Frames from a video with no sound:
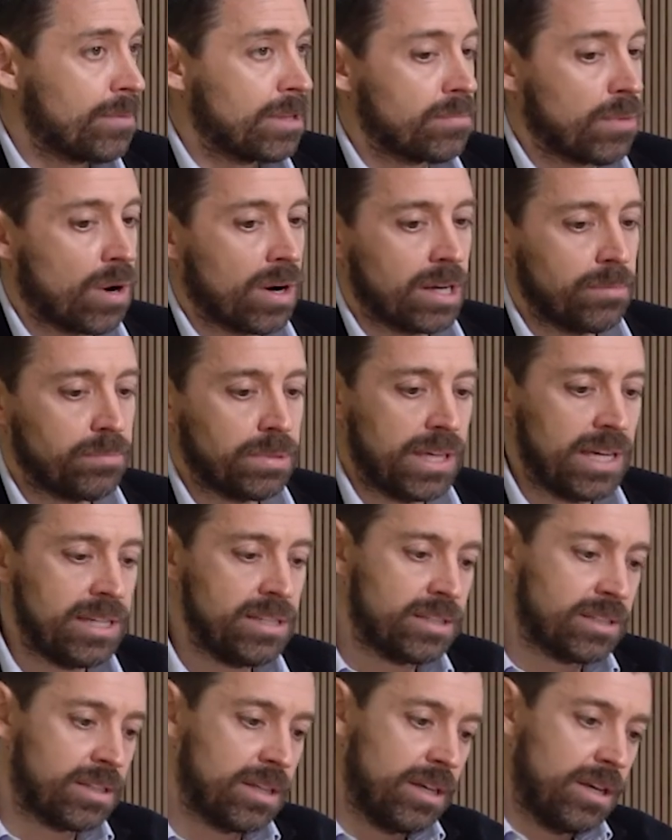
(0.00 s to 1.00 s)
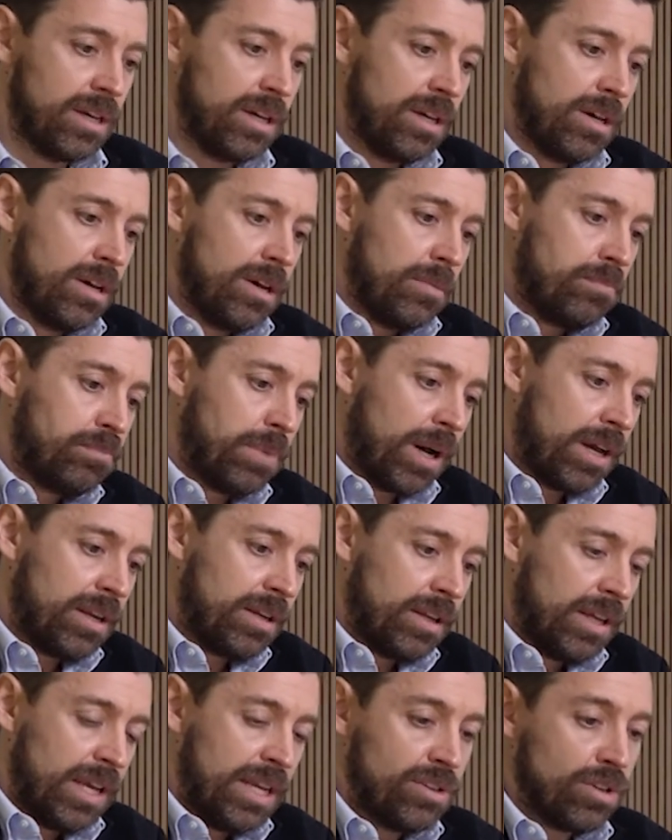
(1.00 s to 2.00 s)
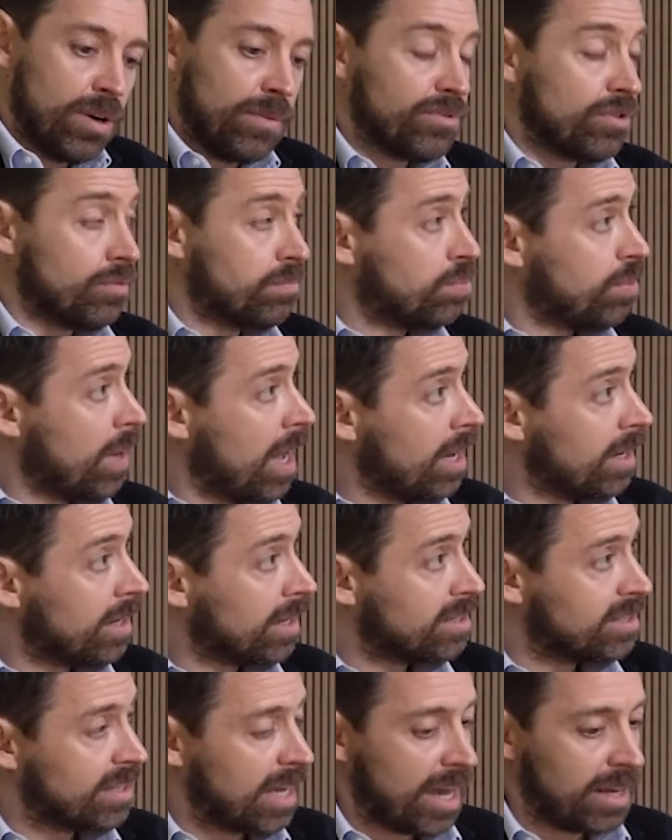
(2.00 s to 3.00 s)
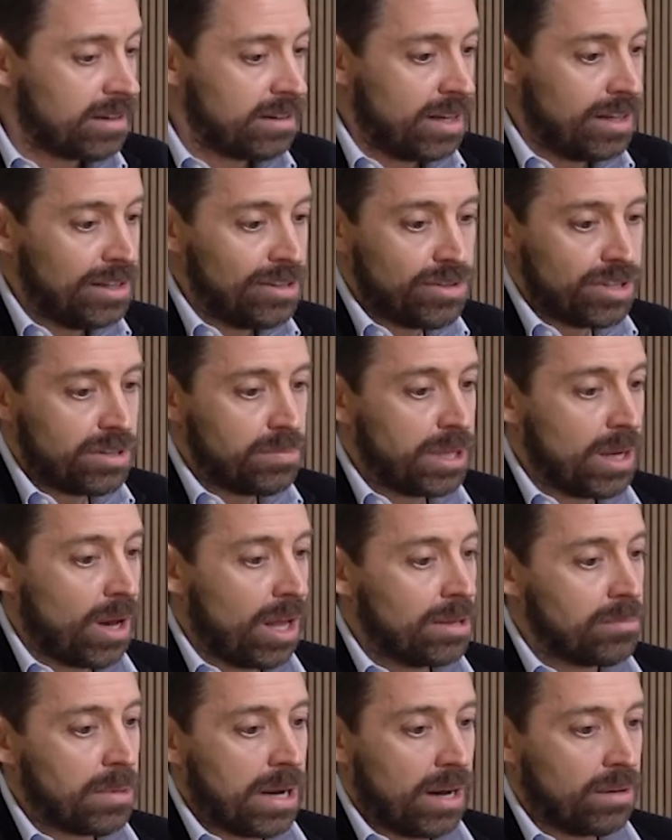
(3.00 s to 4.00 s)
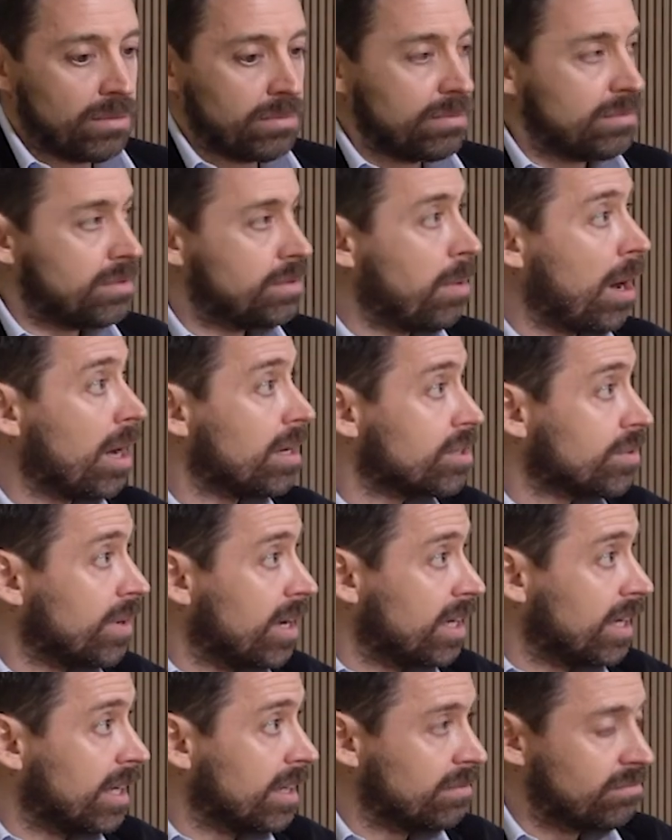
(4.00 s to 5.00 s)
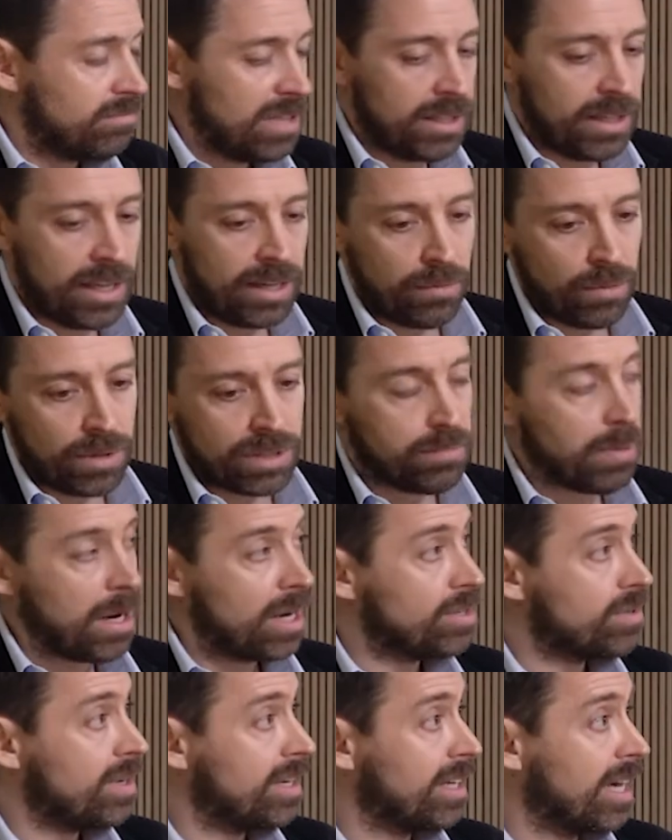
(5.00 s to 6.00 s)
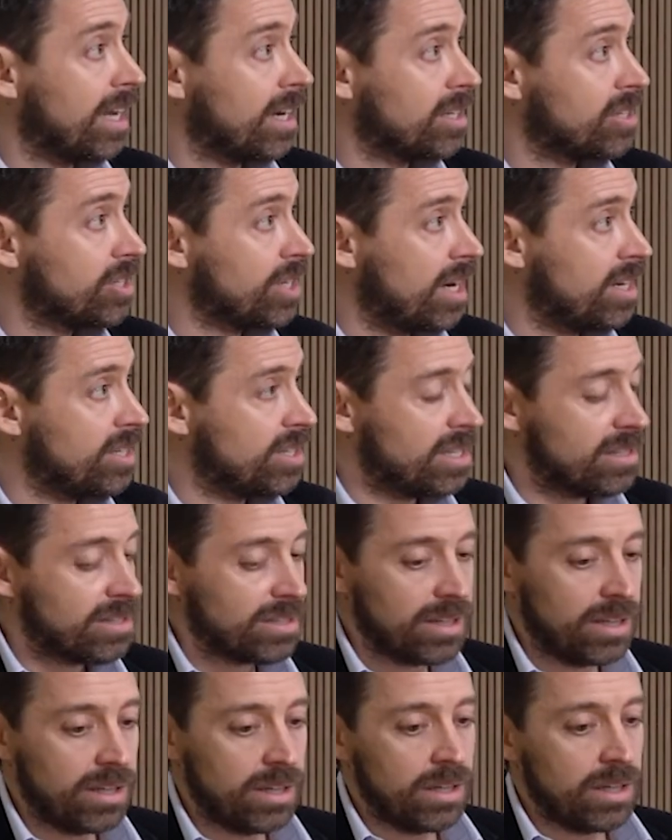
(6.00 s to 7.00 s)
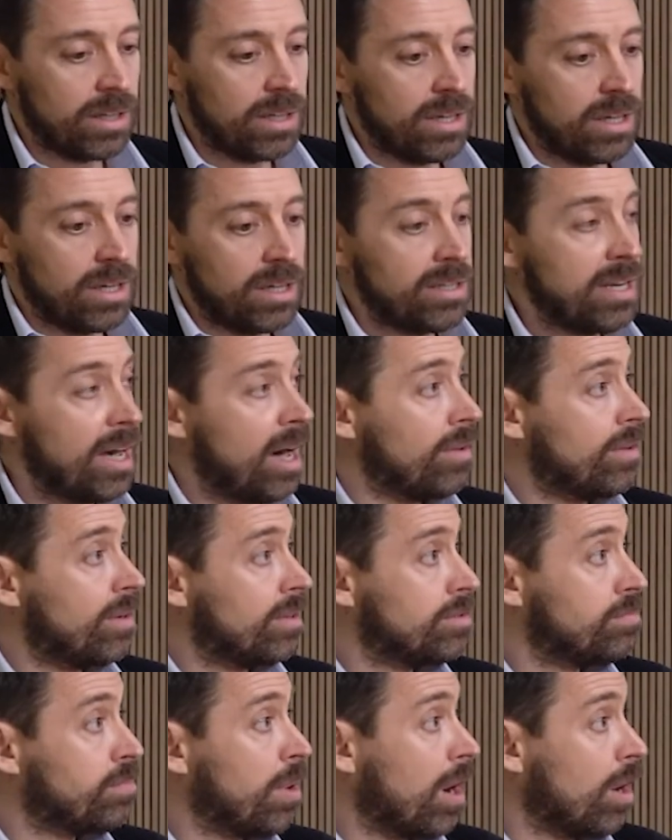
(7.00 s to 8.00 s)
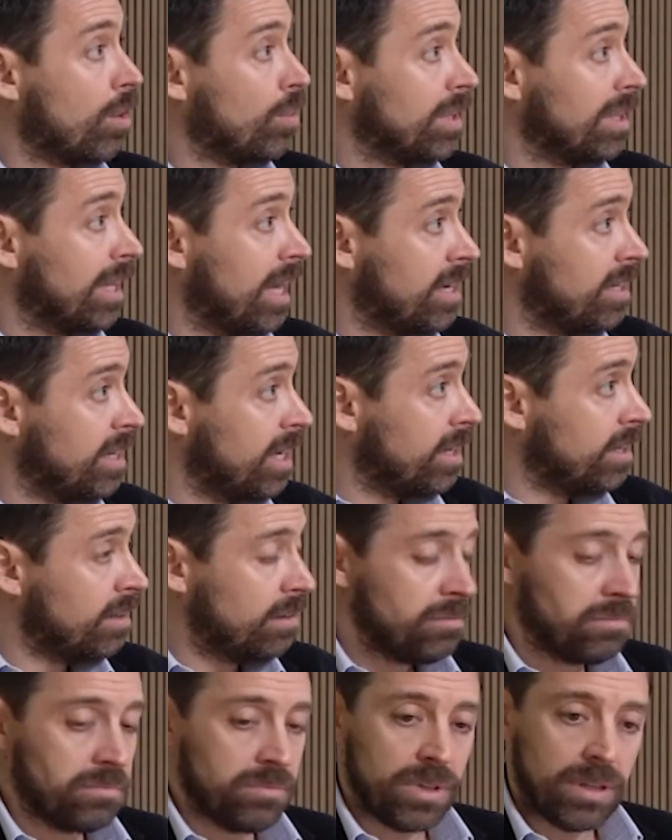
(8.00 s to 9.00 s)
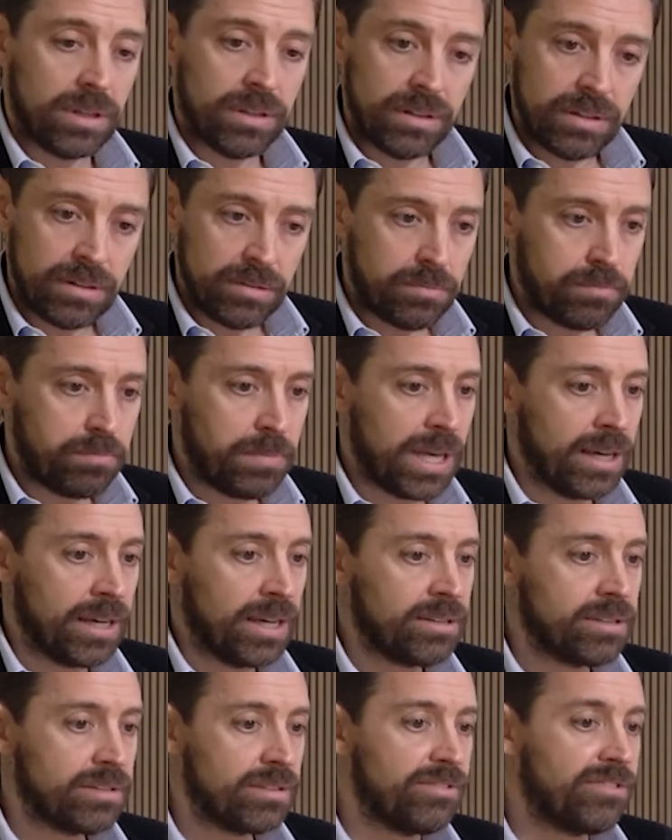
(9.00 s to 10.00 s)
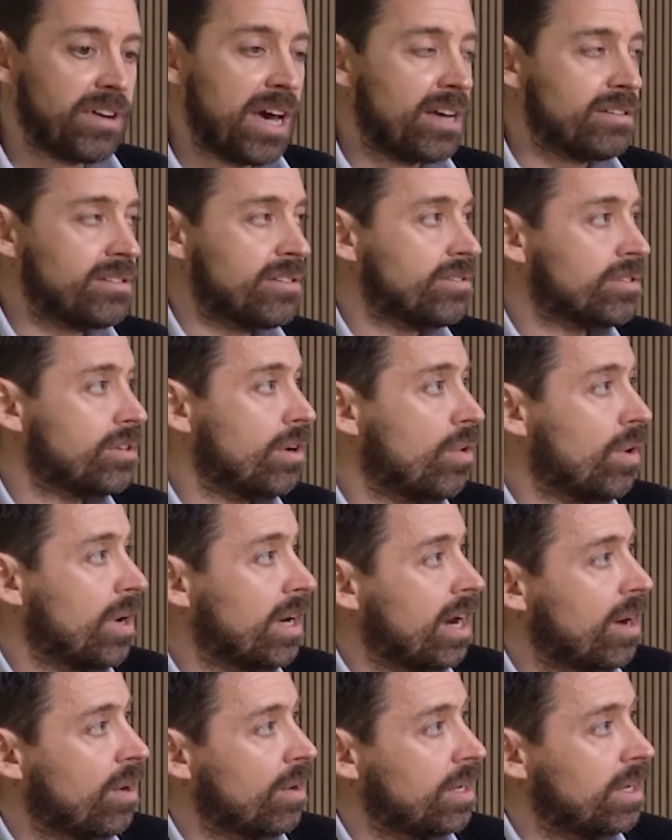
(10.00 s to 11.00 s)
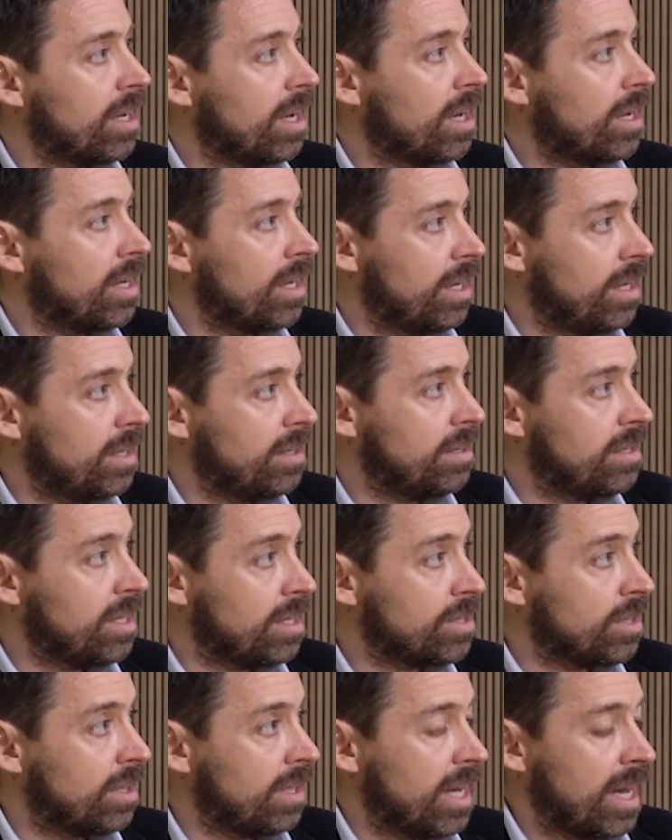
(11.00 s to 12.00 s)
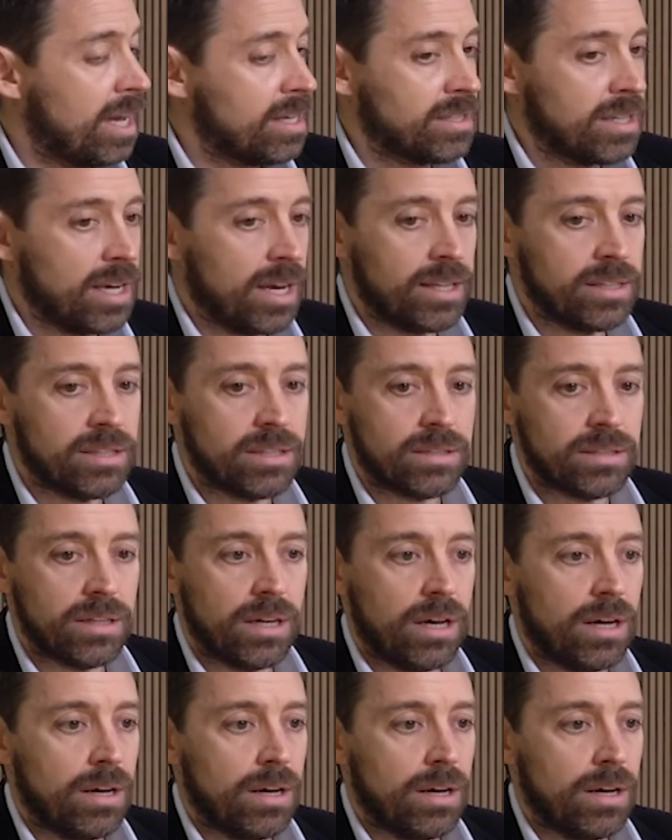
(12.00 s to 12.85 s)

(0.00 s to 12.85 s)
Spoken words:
in the marketplace. But in terms of product set, it used to be all about spot trading, and then it was spot trading on exchanges. Now there's borrow and lending, biggest, fastest growing area in digital assets.